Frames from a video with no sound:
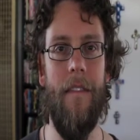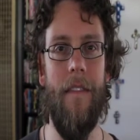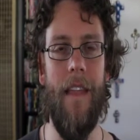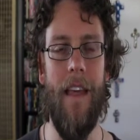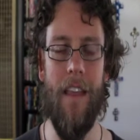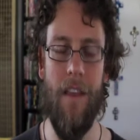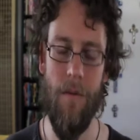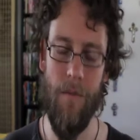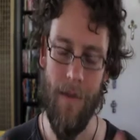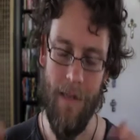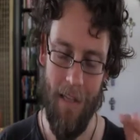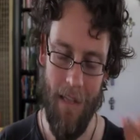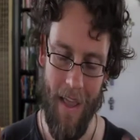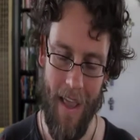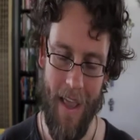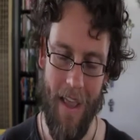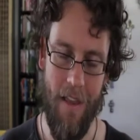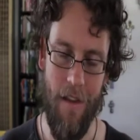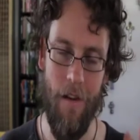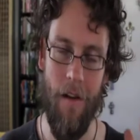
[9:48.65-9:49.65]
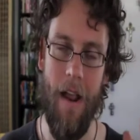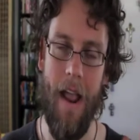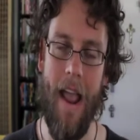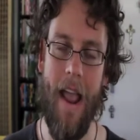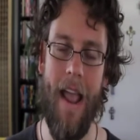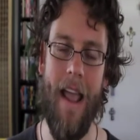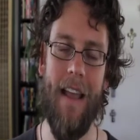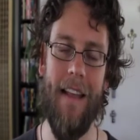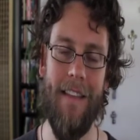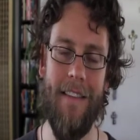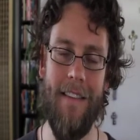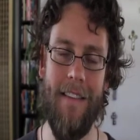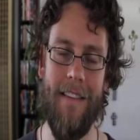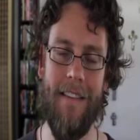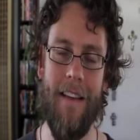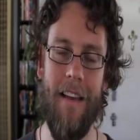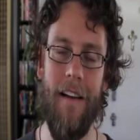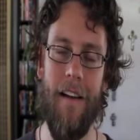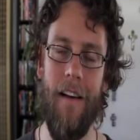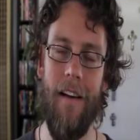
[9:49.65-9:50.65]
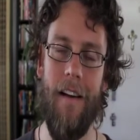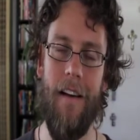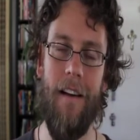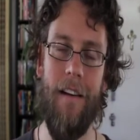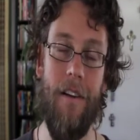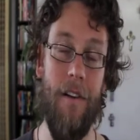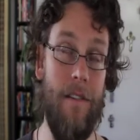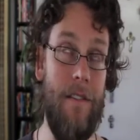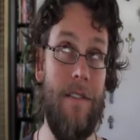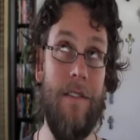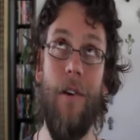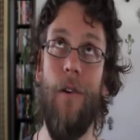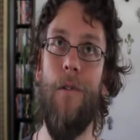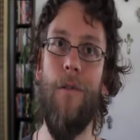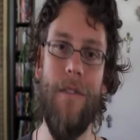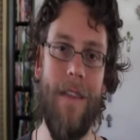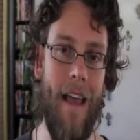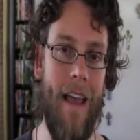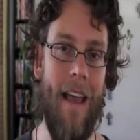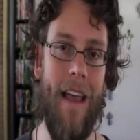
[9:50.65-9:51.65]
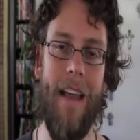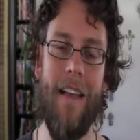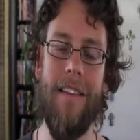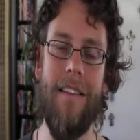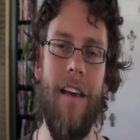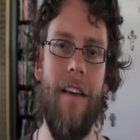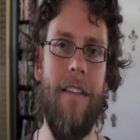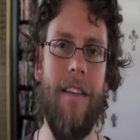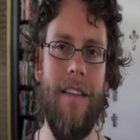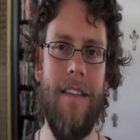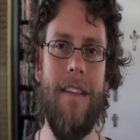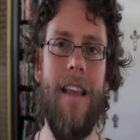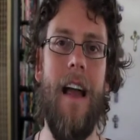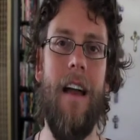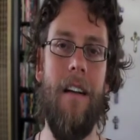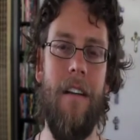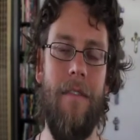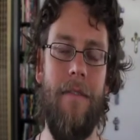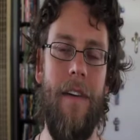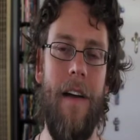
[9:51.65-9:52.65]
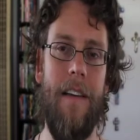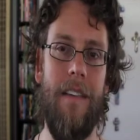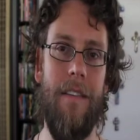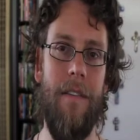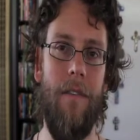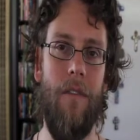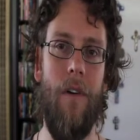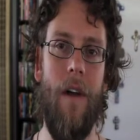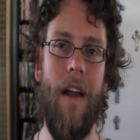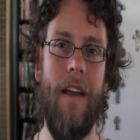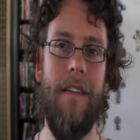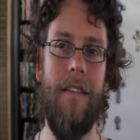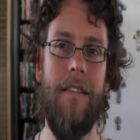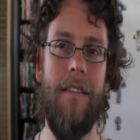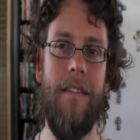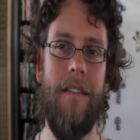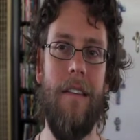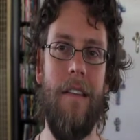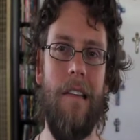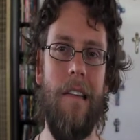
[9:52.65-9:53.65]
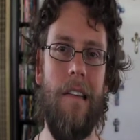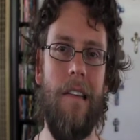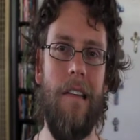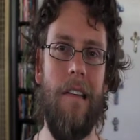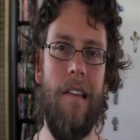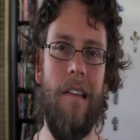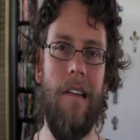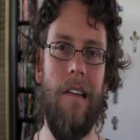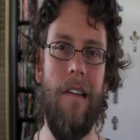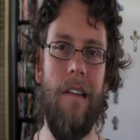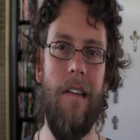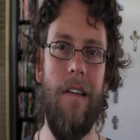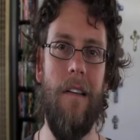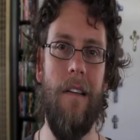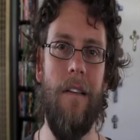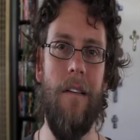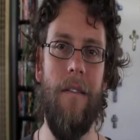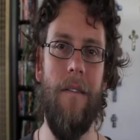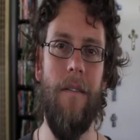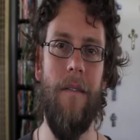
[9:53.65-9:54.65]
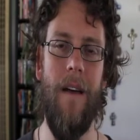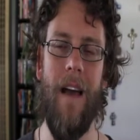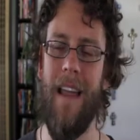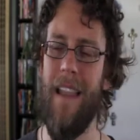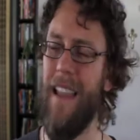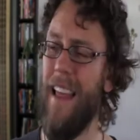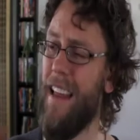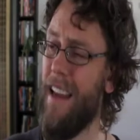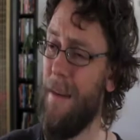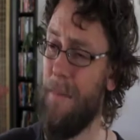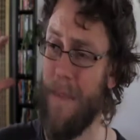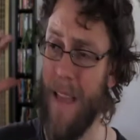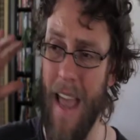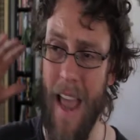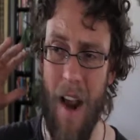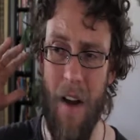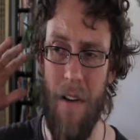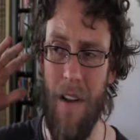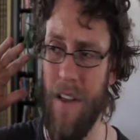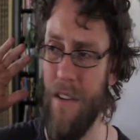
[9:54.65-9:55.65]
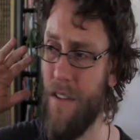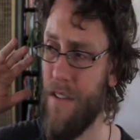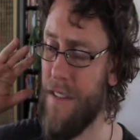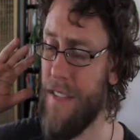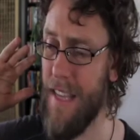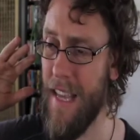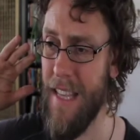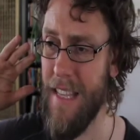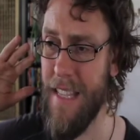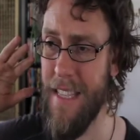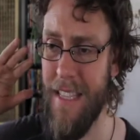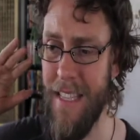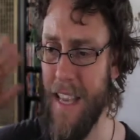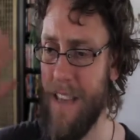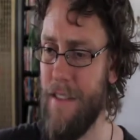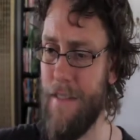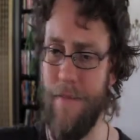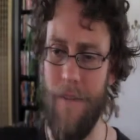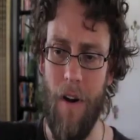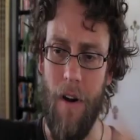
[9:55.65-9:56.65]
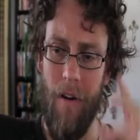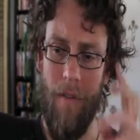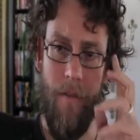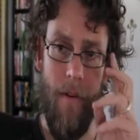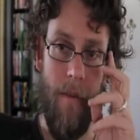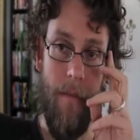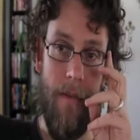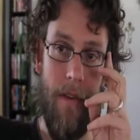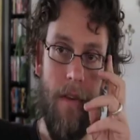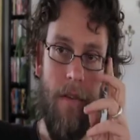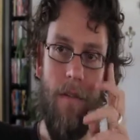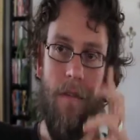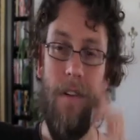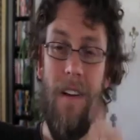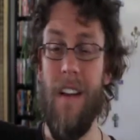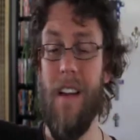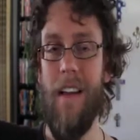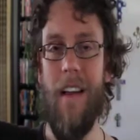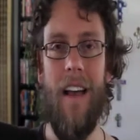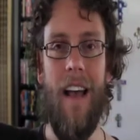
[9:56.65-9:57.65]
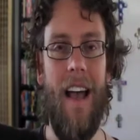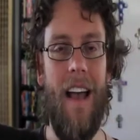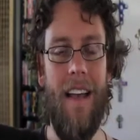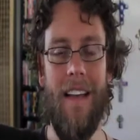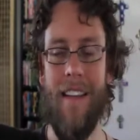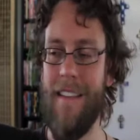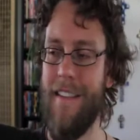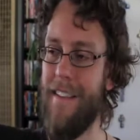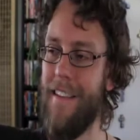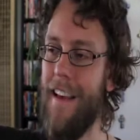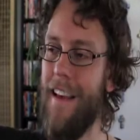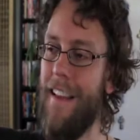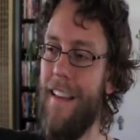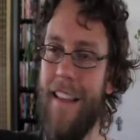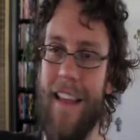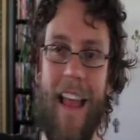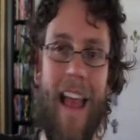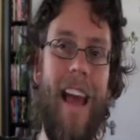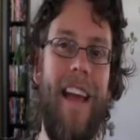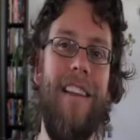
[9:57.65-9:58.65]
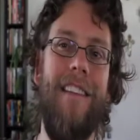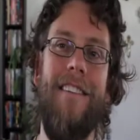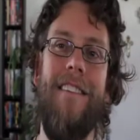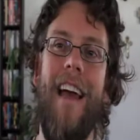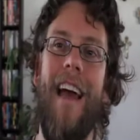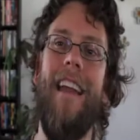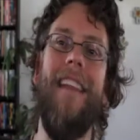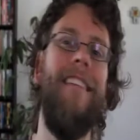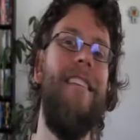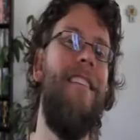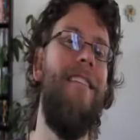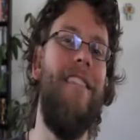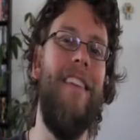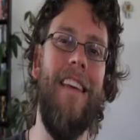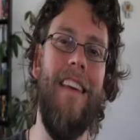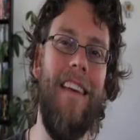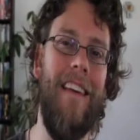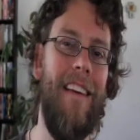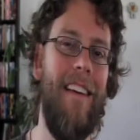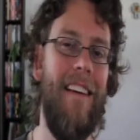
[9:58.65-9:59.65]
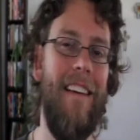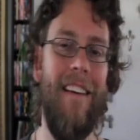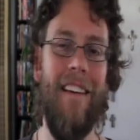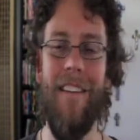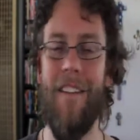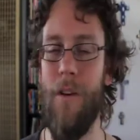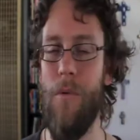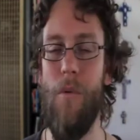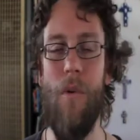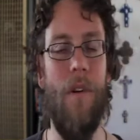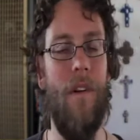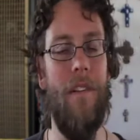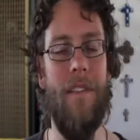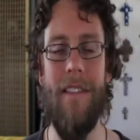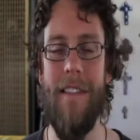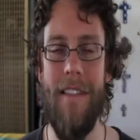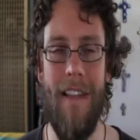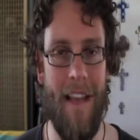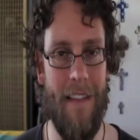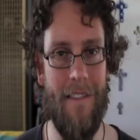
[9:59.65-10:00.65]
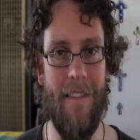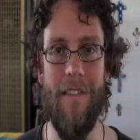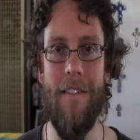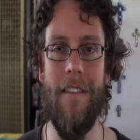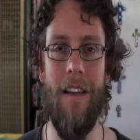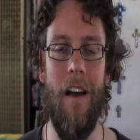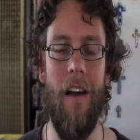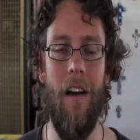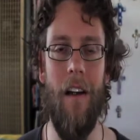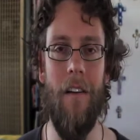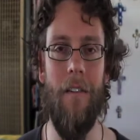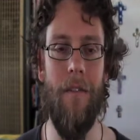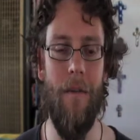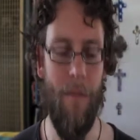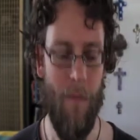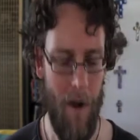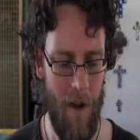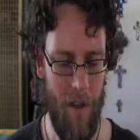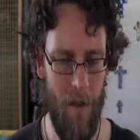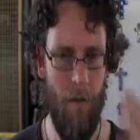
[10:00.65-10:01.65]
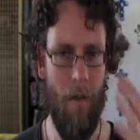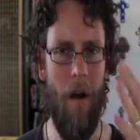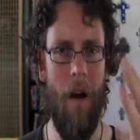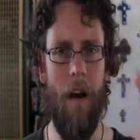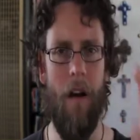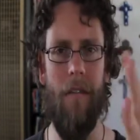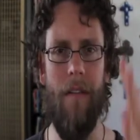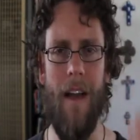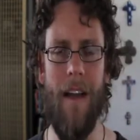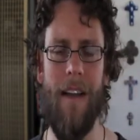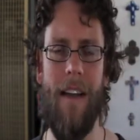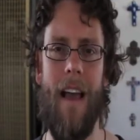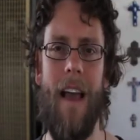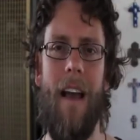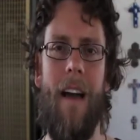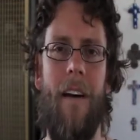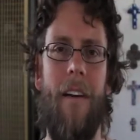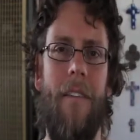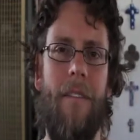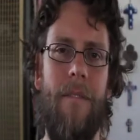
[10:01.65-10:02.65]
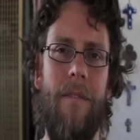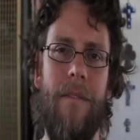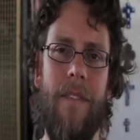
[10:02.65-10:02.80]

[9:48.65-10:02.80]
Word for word: That you would lay your hands, your soul's hands, on the sacrifice of Christ. And let him carry your sins as far from you as the end of the world's deserts are from where you are right now.